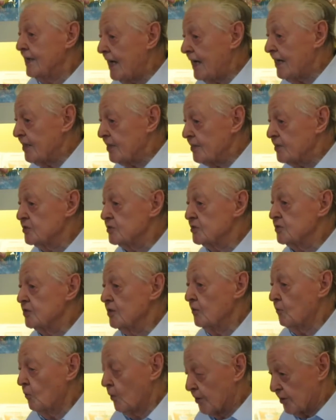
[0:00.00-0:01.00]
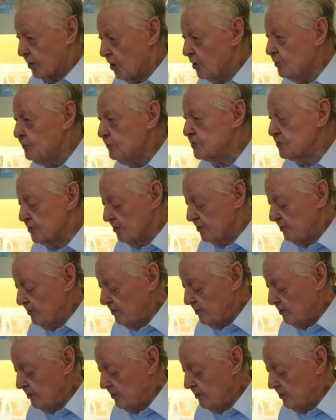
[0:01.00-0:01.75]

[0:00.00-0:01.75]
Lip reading: gauge, one hopes,